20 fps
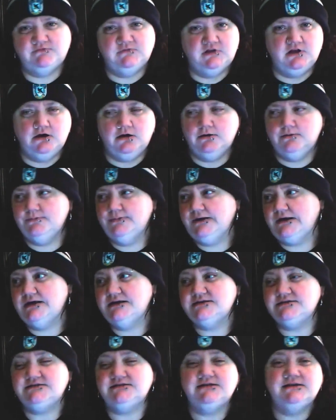No,
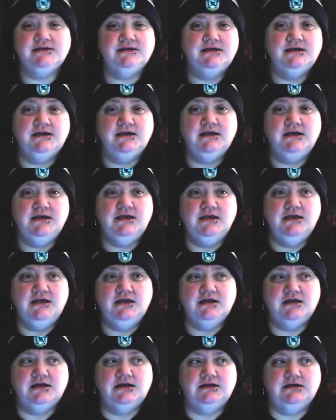because
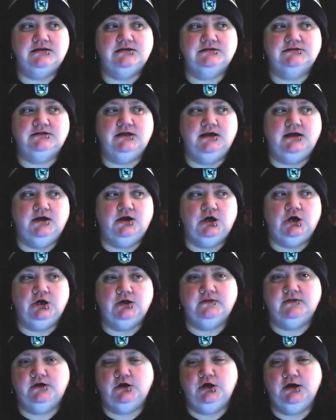they're
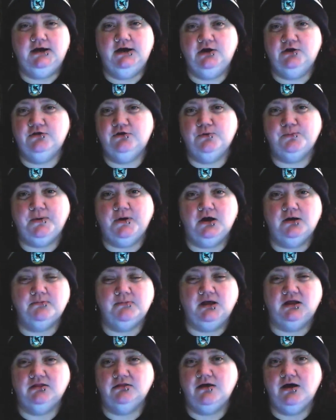they're here, they're part of
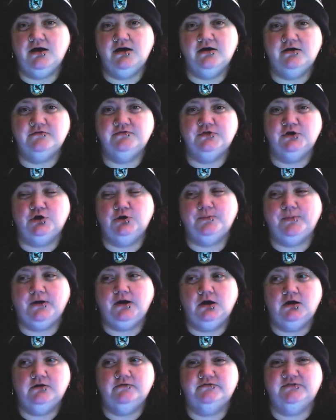my love, they're
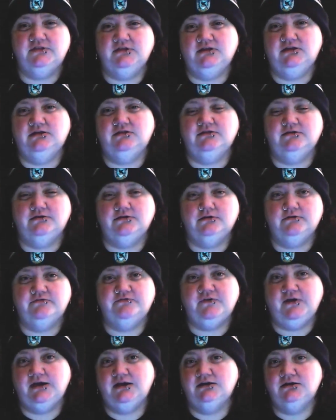part of the, the
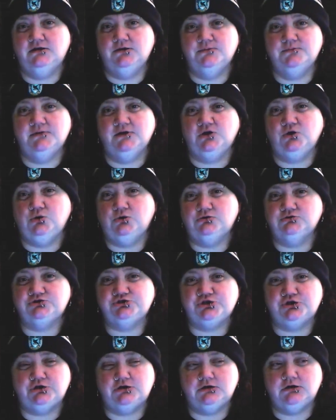fandom, the
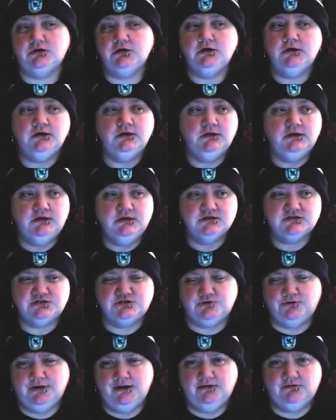culture
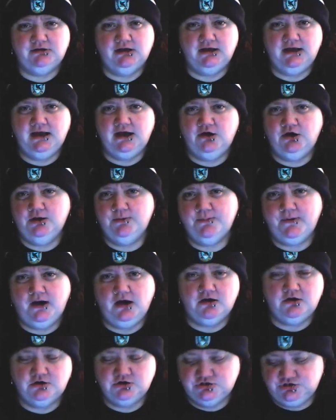surrounding Harry
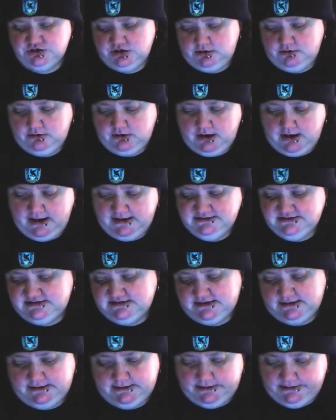Potter, so I'd
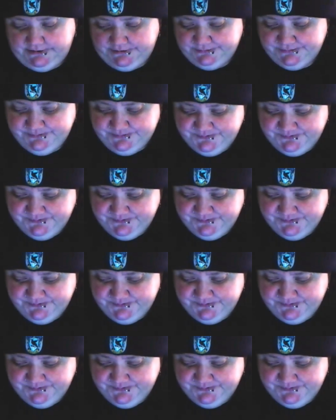say no.